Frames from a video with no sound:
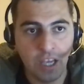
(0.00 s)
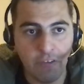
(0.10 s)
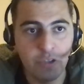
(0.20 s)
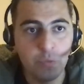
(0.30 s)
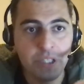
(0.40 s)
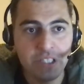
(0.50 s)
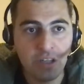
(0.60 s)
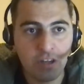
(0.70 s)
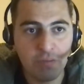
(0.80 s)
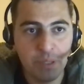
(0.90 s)
and when you meet a
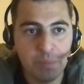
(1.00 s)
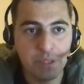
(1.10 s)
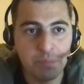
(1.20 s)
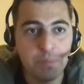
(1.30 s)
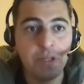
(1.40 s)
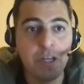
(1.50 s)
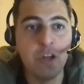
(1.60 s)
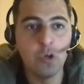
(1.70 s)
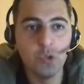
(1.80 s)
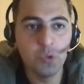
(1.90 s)
lot of people, people know who